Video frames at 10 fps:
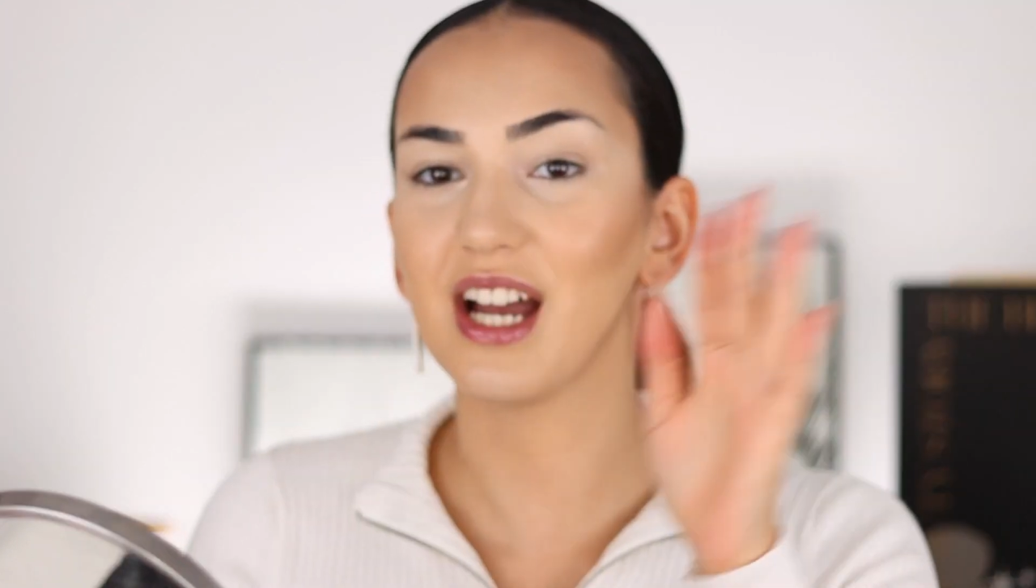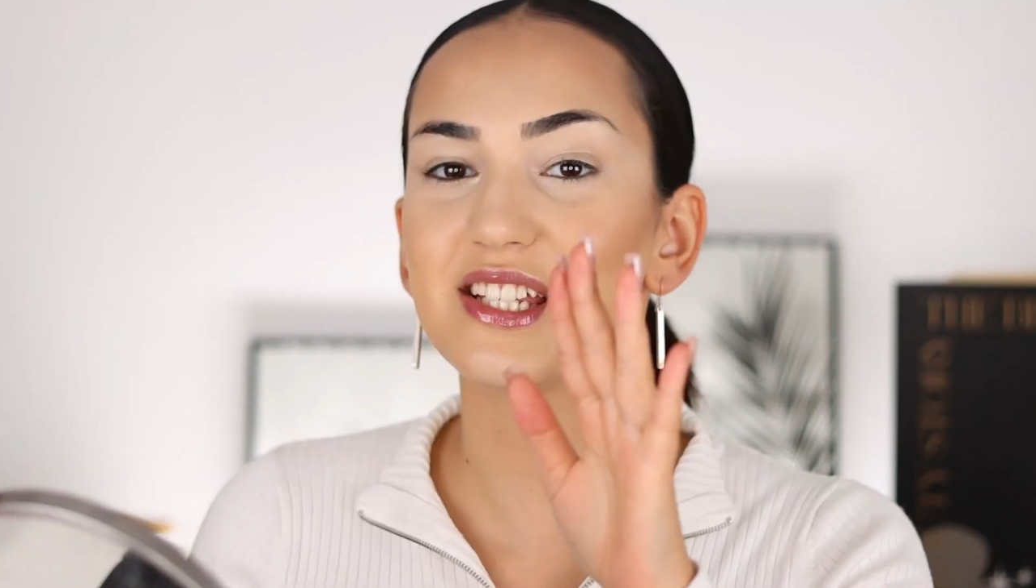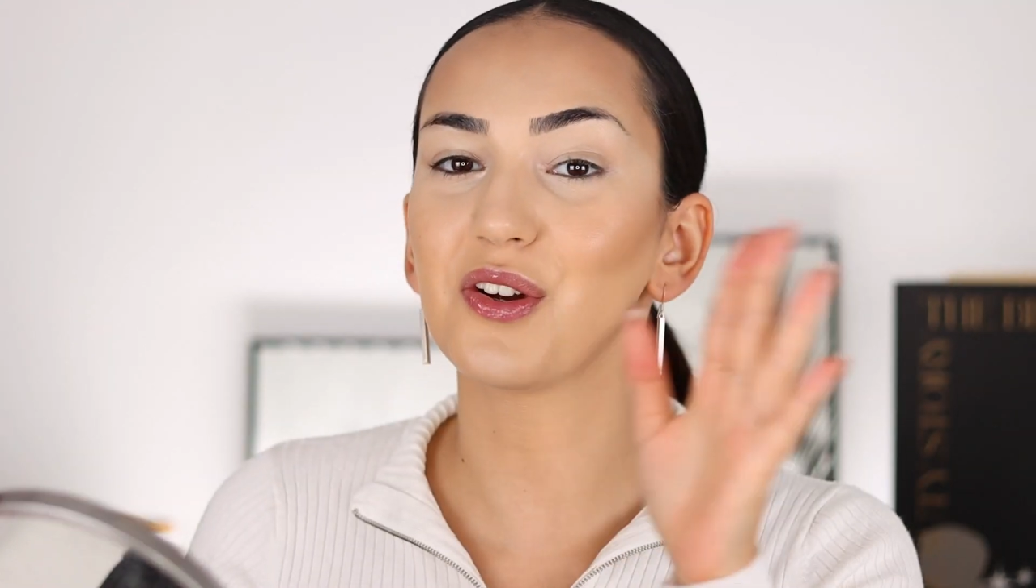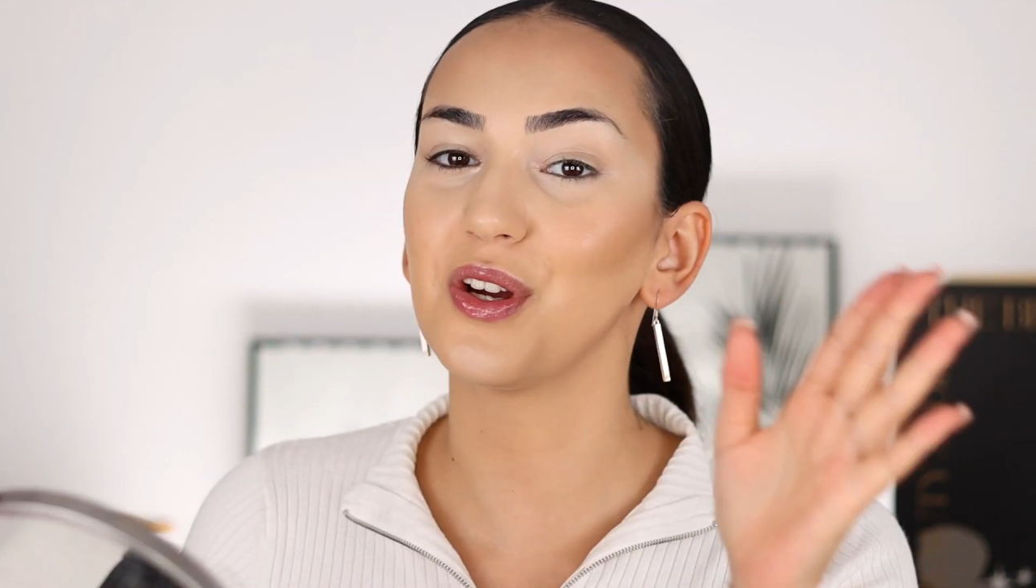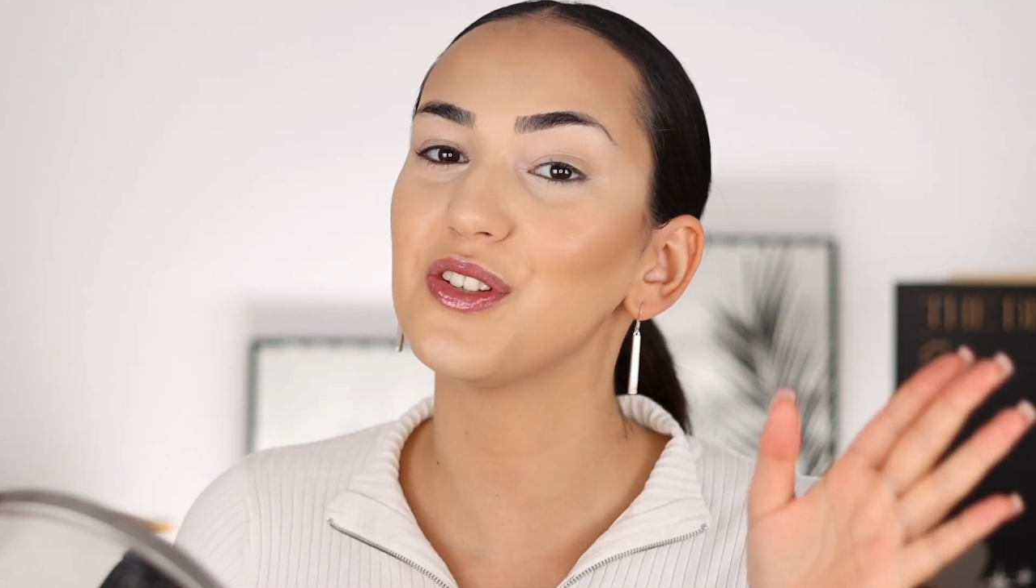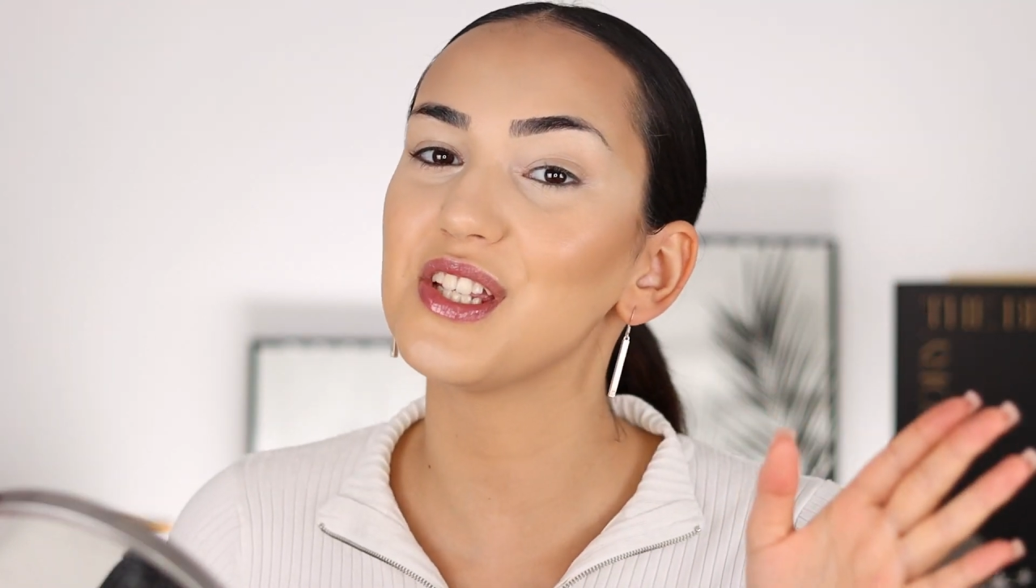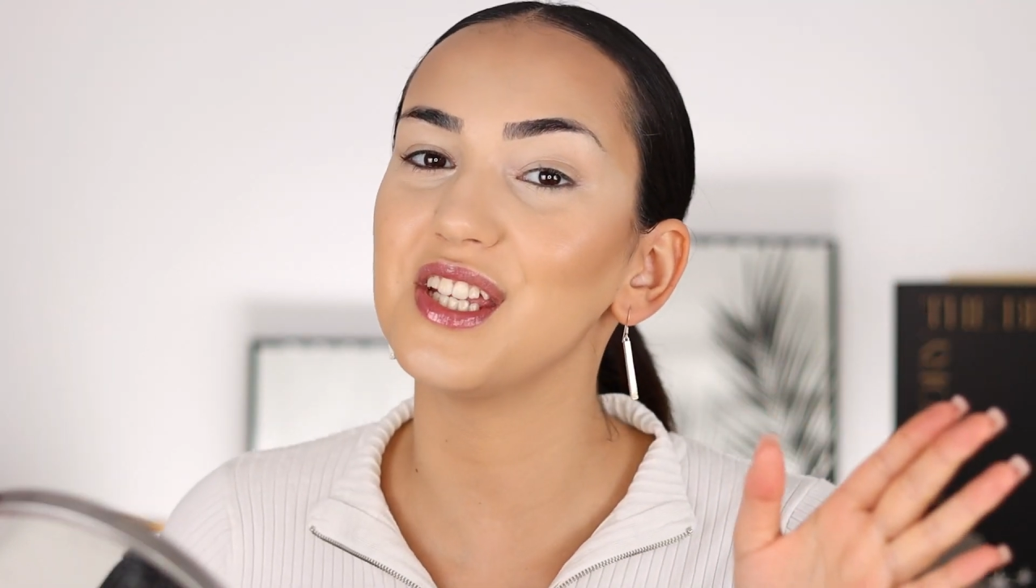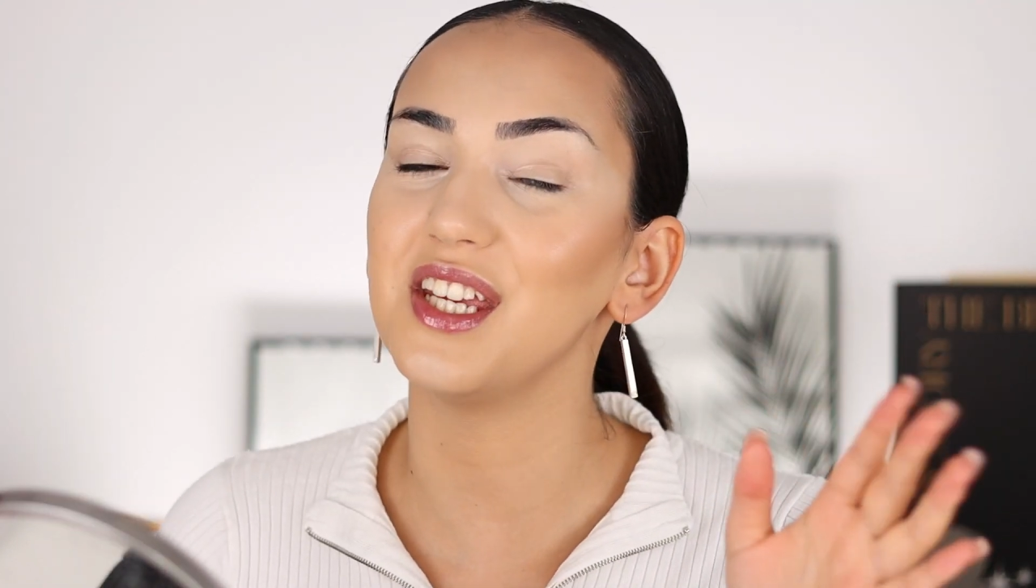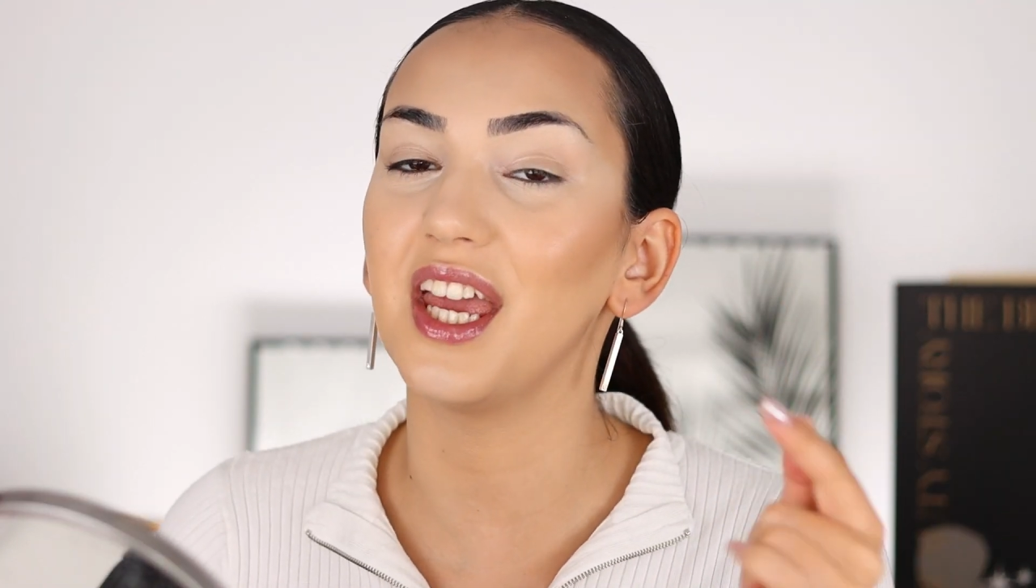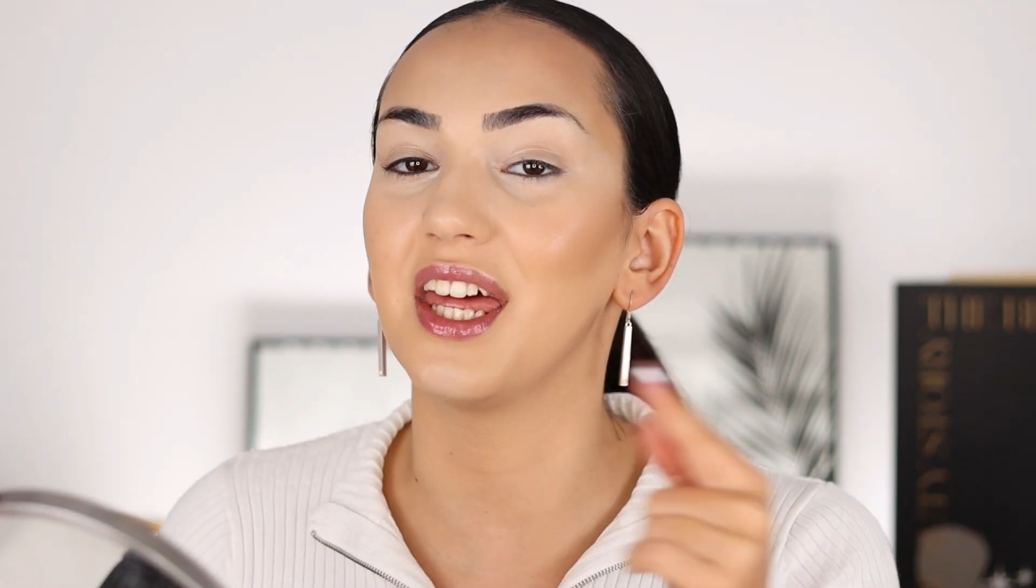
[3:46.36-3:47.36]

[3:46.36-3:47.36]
guys are going to see,